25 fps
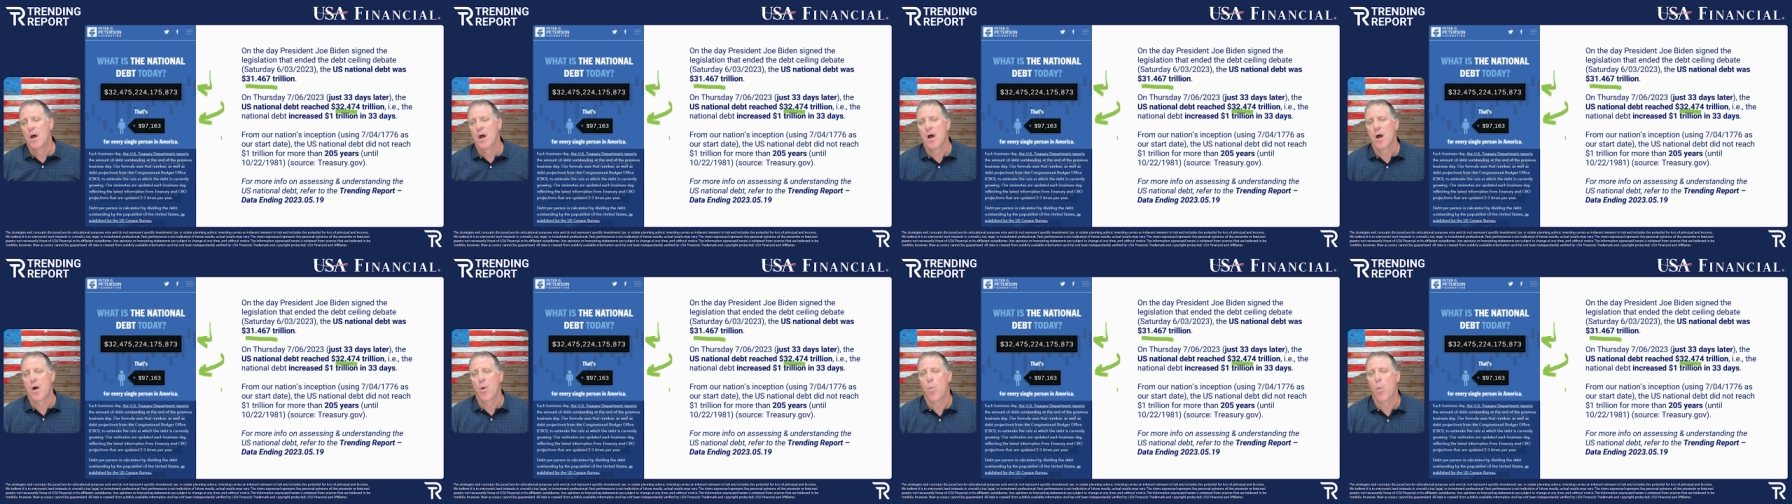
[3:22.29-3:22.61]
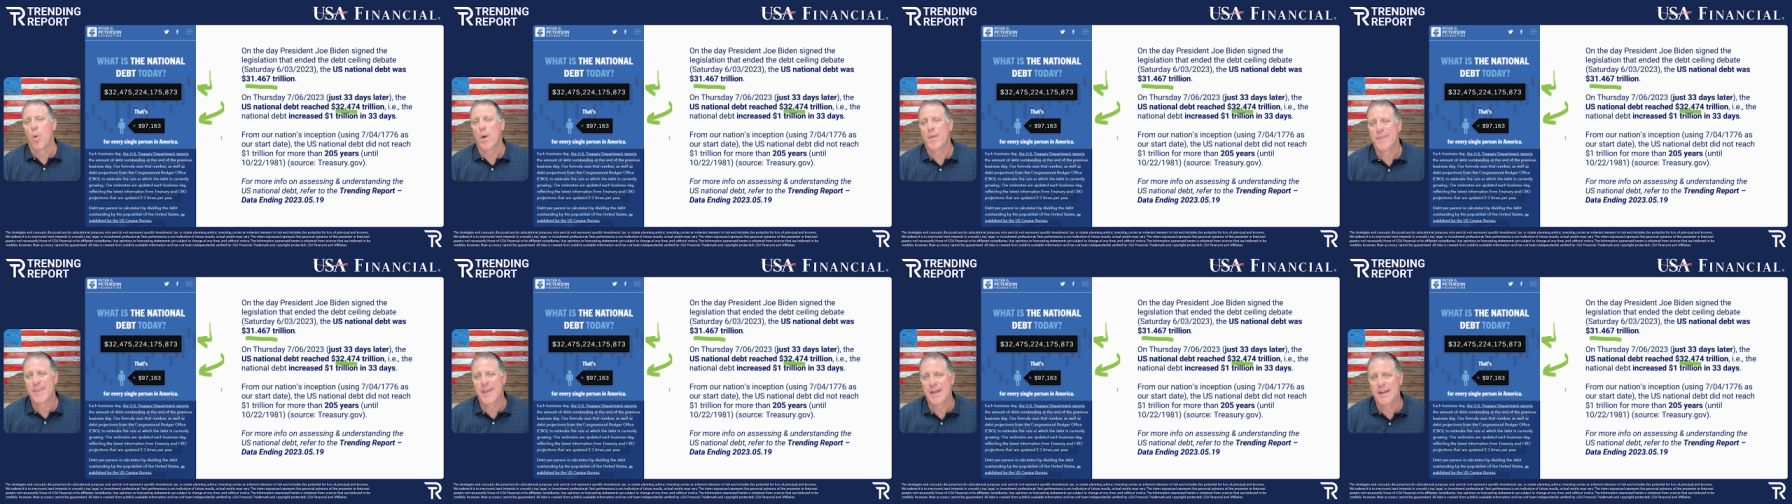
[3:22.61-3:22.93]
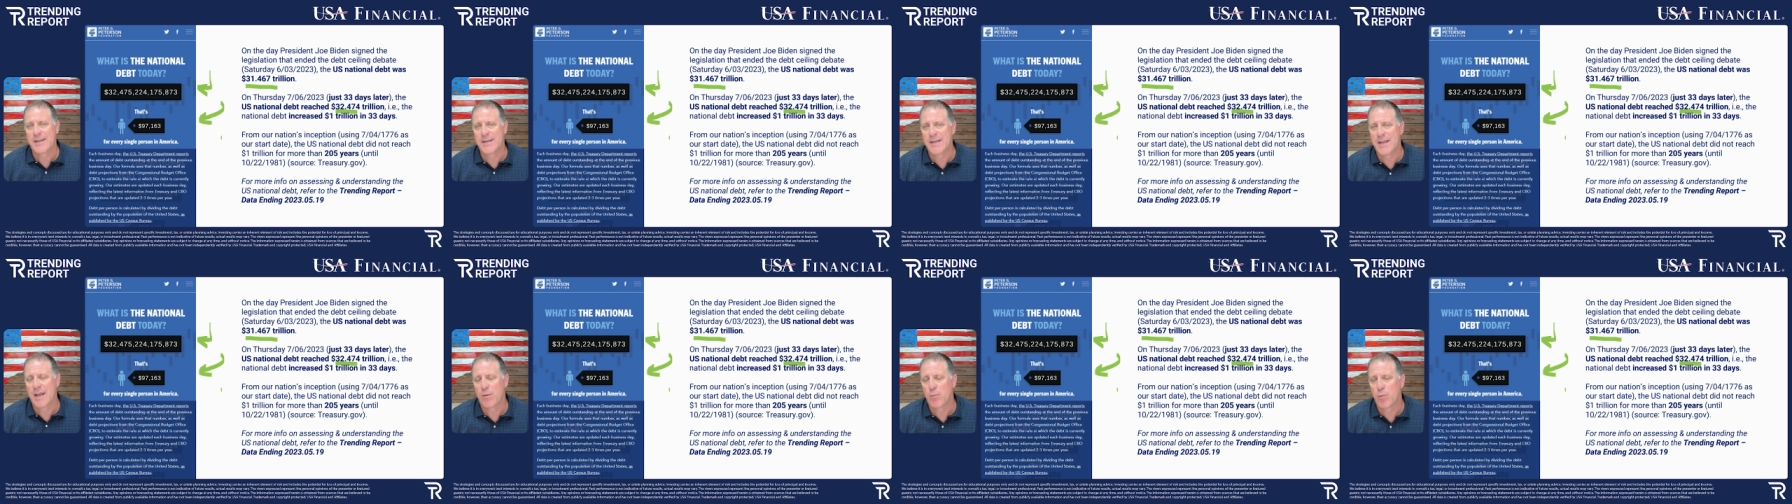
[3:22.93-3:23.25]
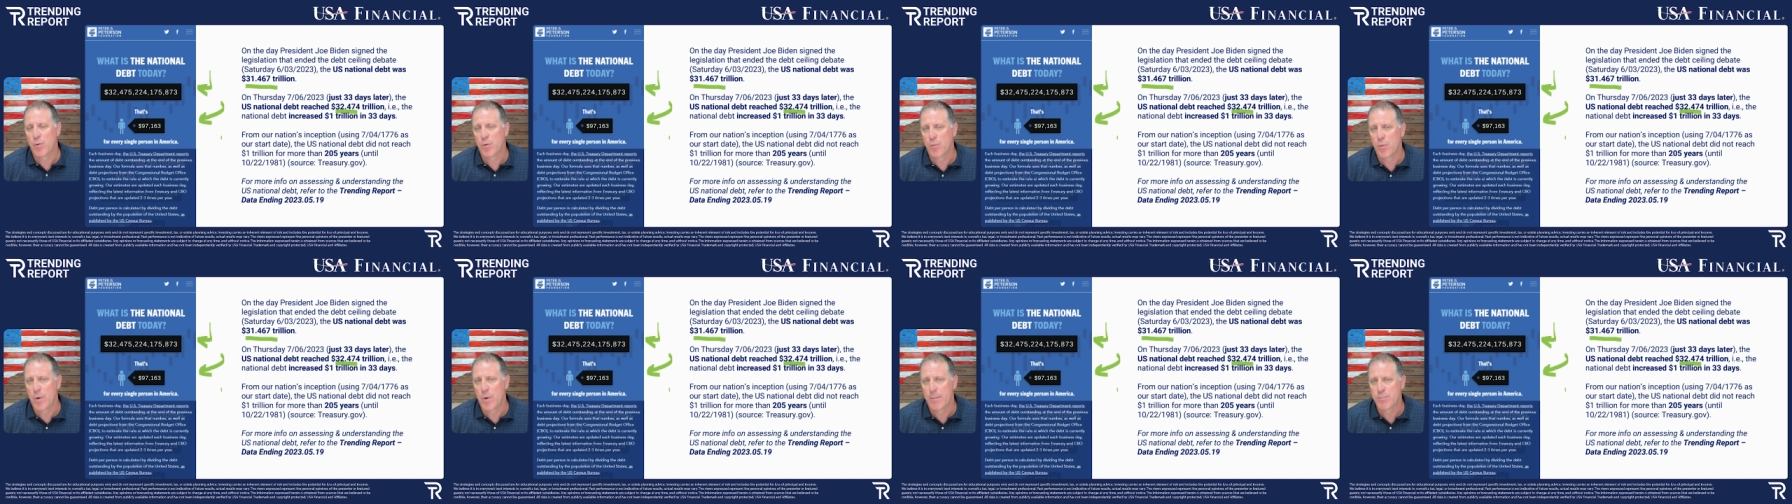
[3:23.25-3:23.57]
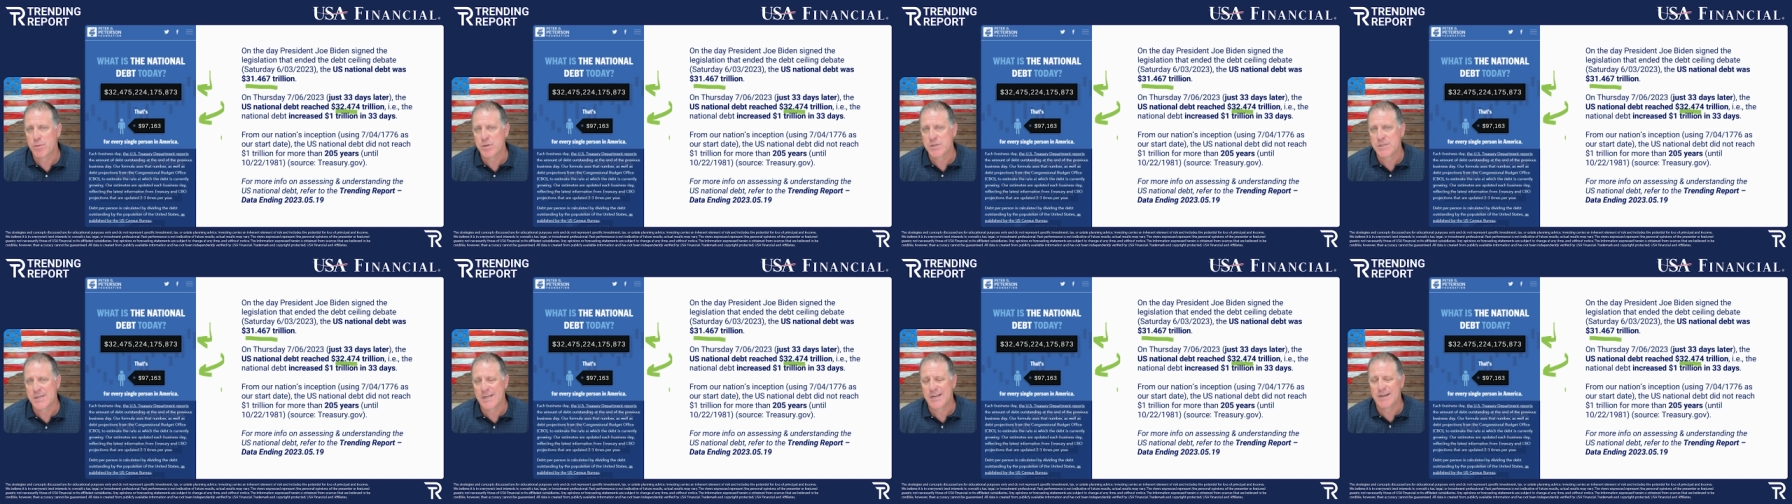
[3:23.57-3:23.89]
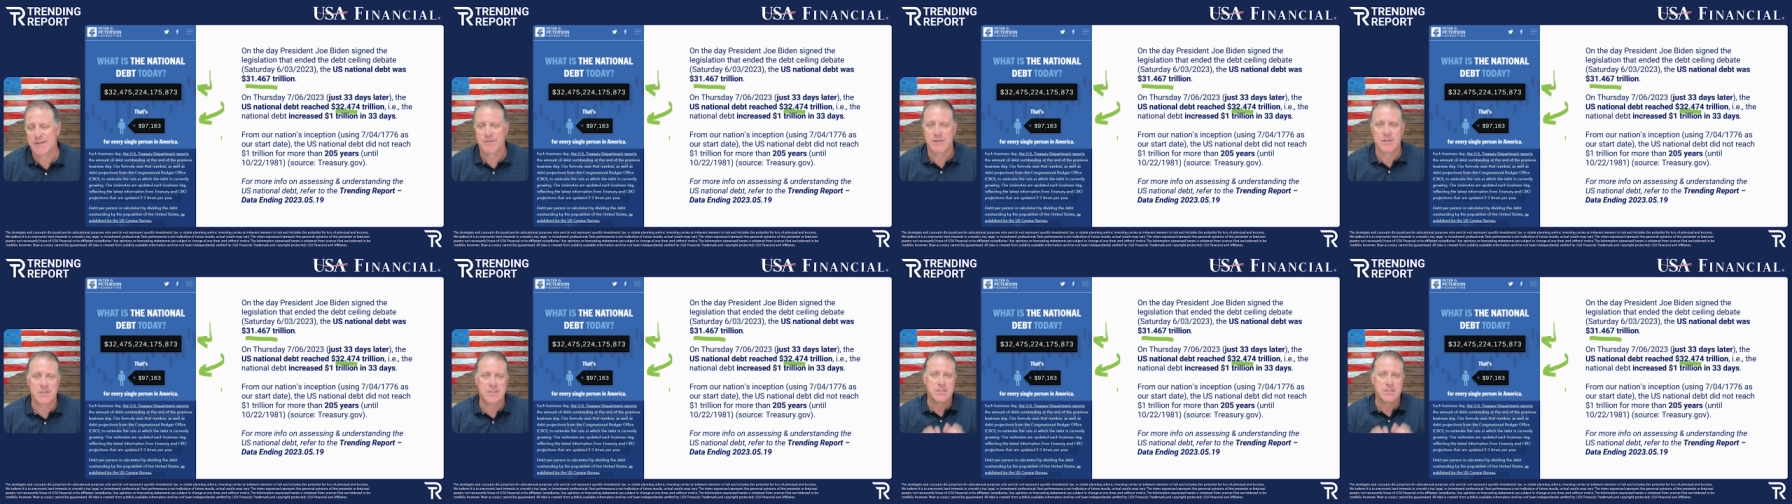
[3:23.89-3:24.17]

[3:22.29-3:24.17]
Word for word: what that debt would represent if